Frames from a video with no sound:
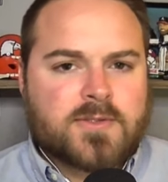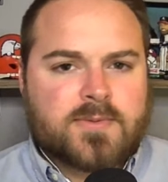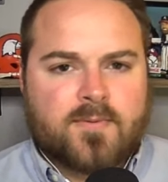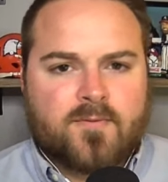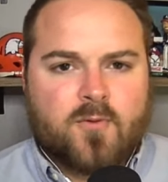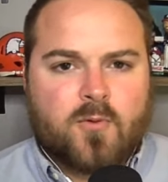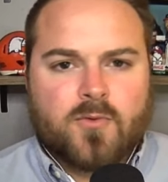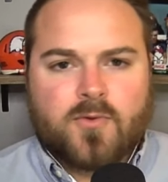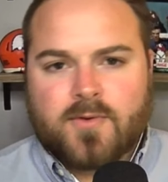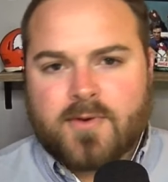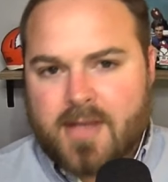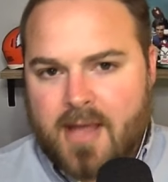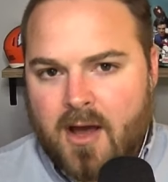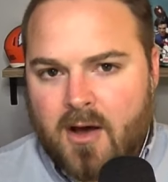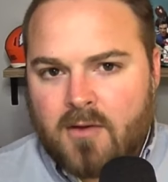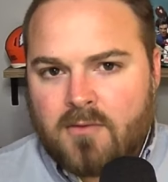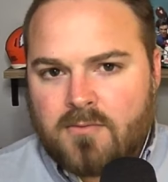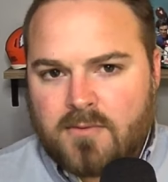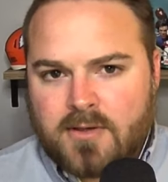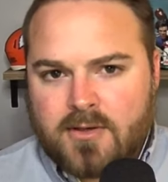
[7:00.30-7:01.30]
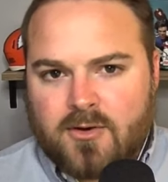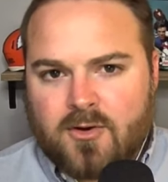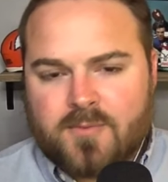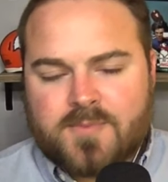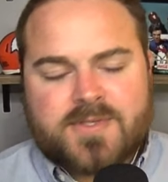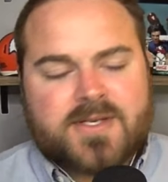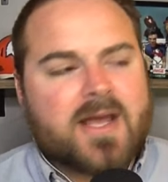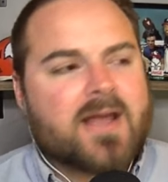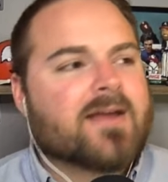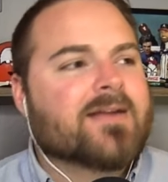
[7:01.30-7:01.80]
before they're dealt you know what I'm
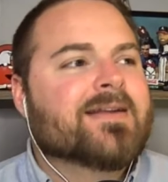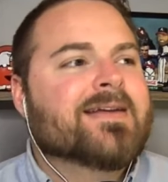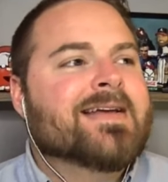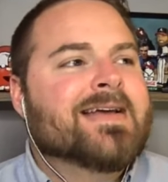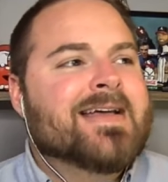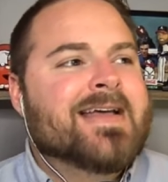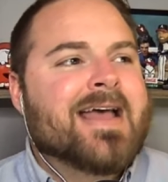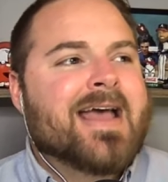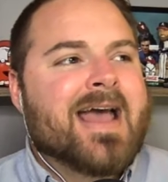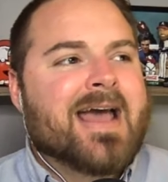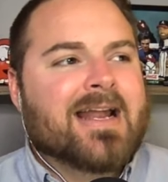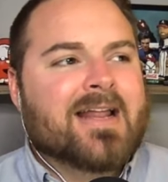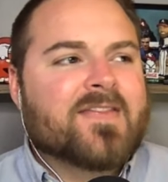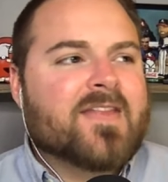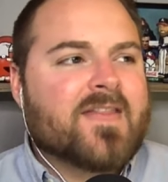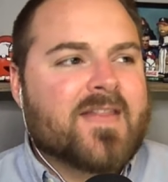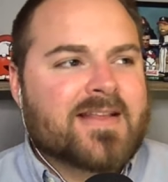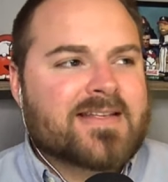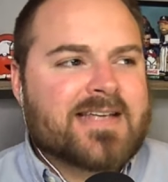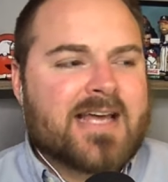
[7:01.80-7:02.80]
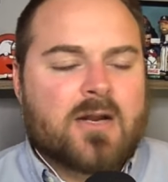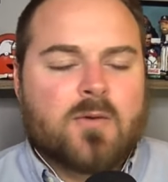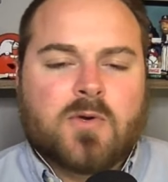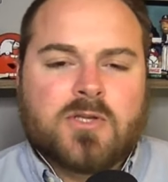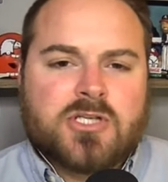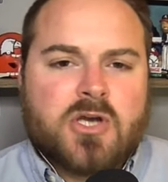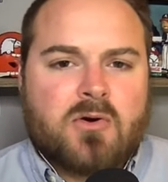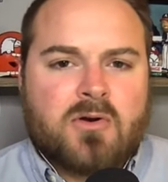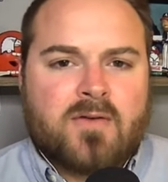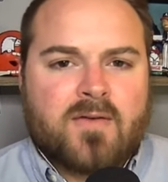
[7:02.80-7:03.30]
saying and I think that's kind of what
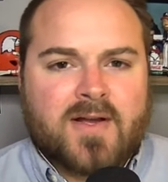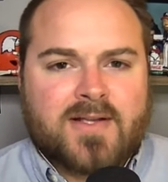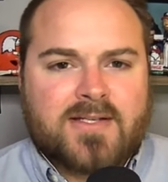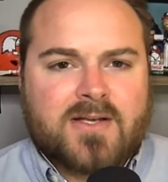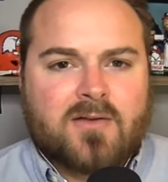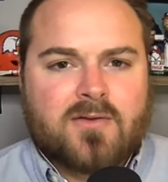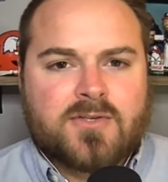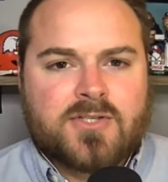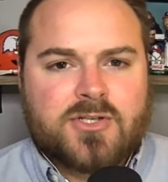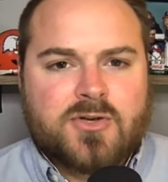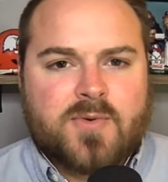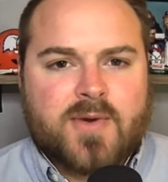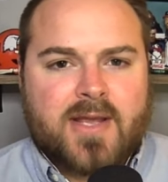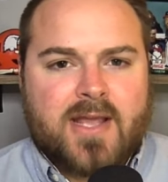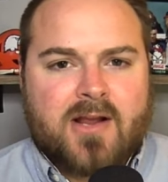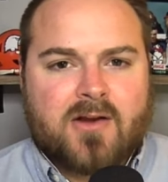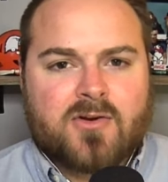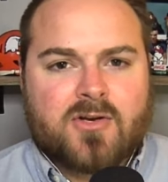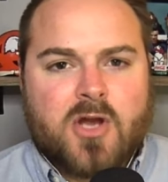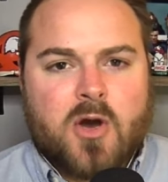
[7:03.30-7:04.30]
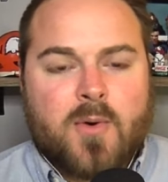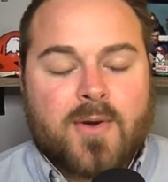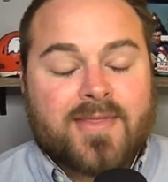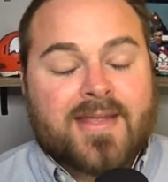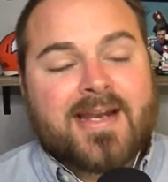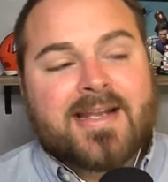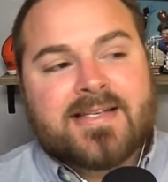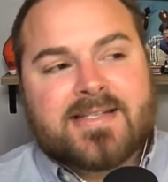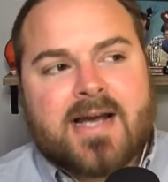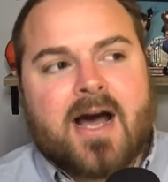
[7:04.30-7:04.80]
Tony Vitello is doing here knowing
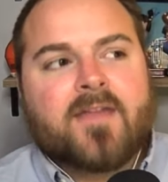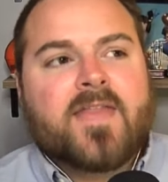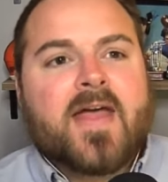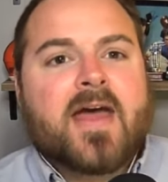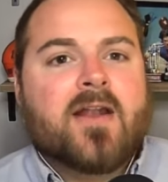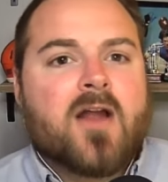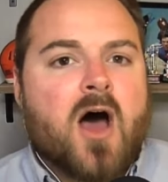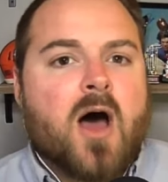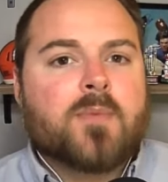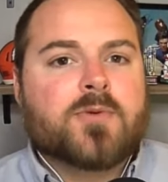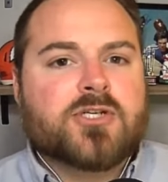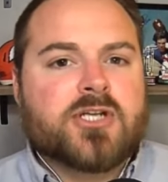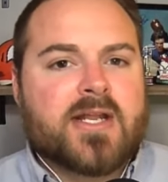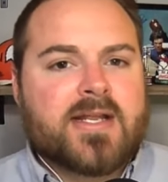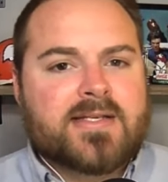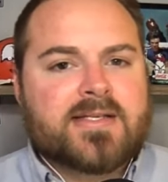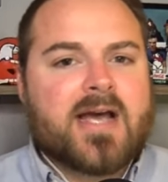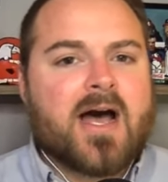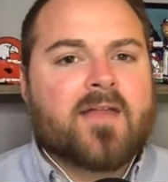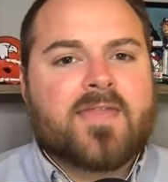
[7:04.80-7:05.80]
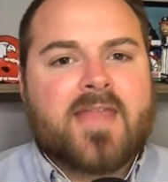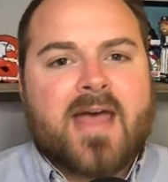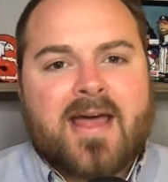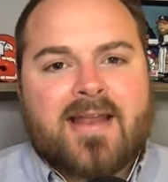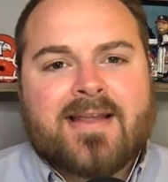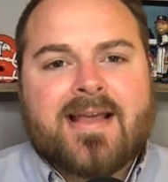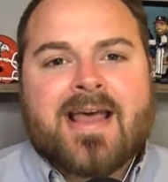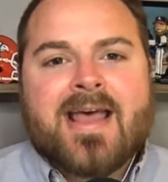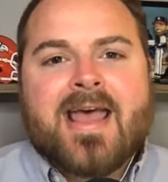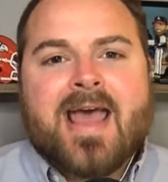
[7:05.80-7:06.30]
that he's got that option he's got
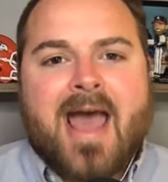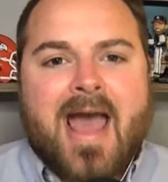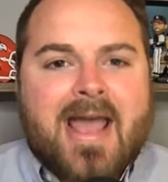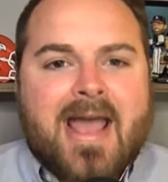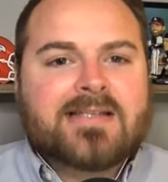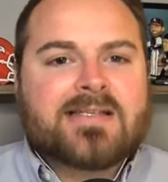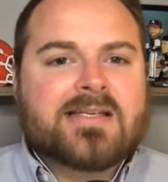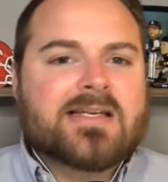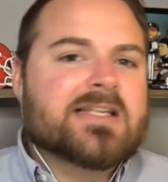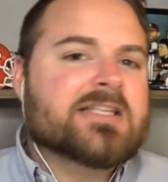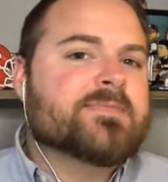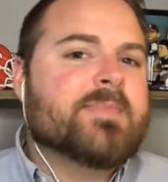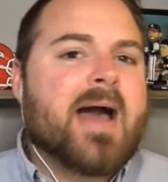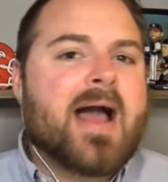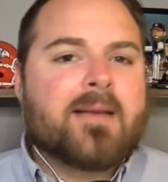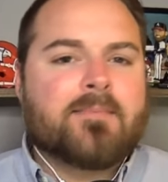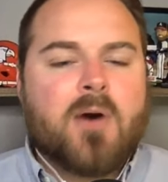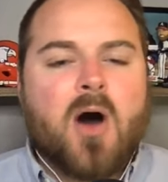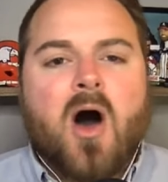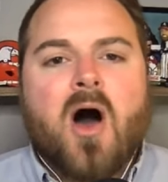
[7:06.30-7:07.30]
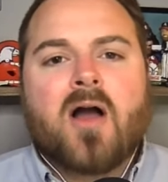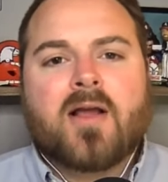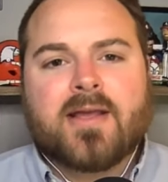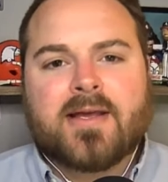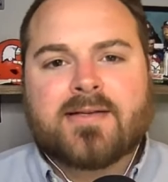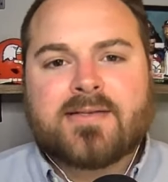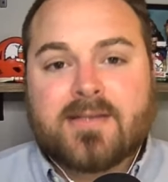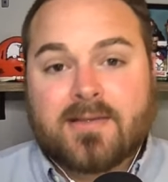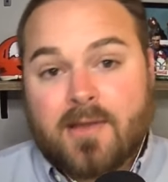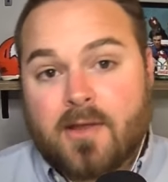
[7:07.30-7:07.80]
that ace in his back
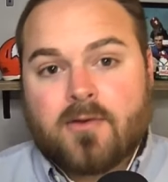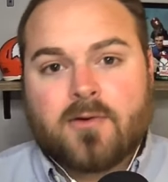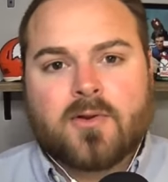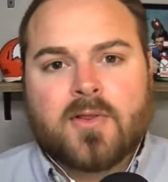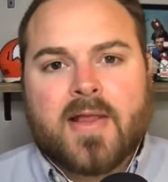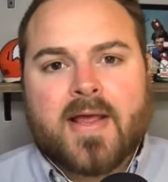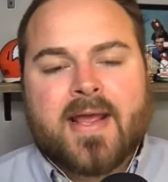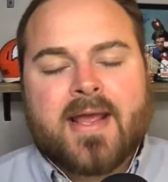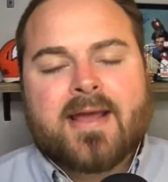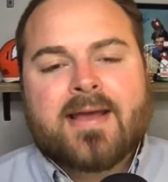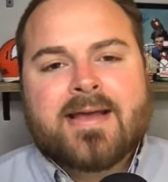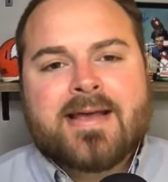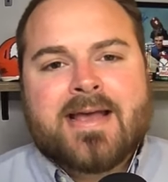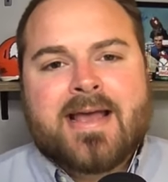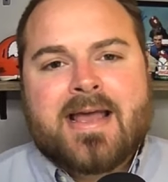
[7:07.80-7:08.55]
pockets literally